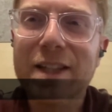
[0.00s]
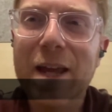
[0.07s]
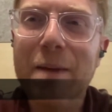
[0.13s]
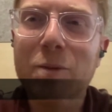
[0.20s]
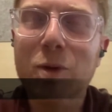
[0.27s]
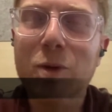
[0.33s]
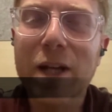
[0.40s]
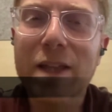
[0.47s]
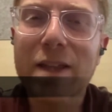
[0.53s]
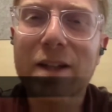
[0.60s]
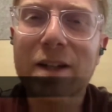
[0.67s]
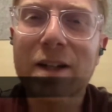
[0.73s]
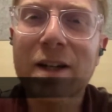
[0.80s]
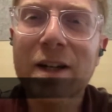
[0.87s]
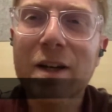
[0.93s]
came
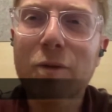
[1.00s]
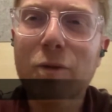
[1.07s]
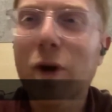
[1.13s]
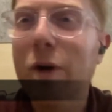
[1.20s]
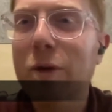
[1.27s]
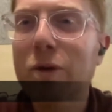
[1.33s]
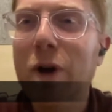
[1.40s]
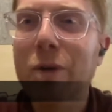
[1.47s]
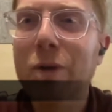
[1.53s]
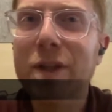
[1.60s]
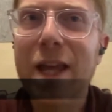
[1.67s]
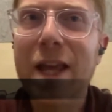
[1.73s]
together for our round,